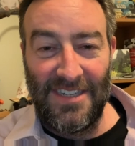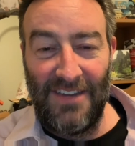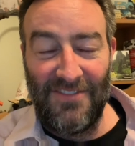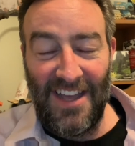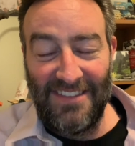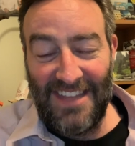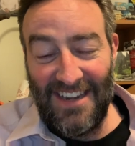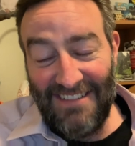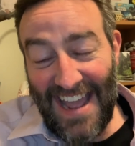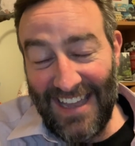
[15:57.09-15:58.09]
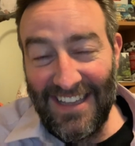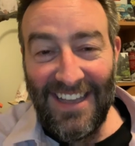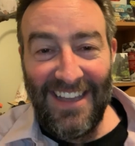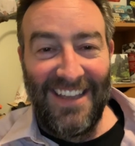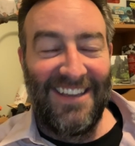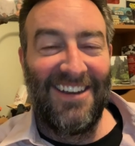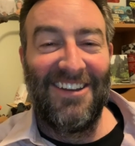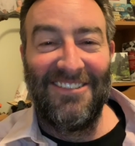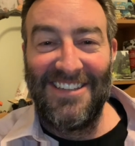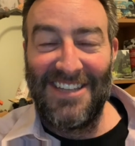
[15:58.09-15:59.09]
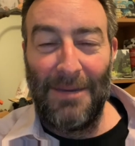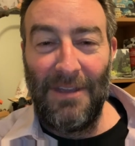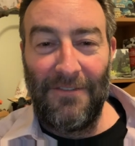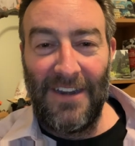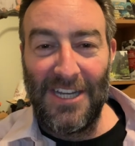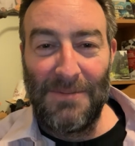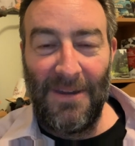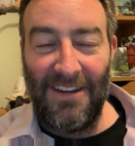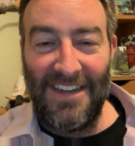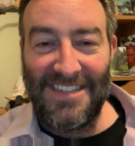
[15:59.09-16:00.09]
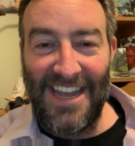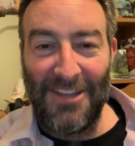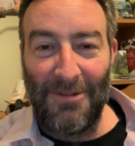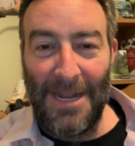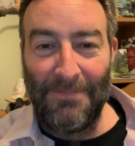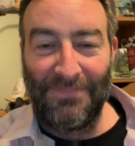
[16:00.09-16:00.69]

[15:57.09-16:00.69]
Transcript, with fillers: And if not, then hey, you know, it's going to be a fun experience either way.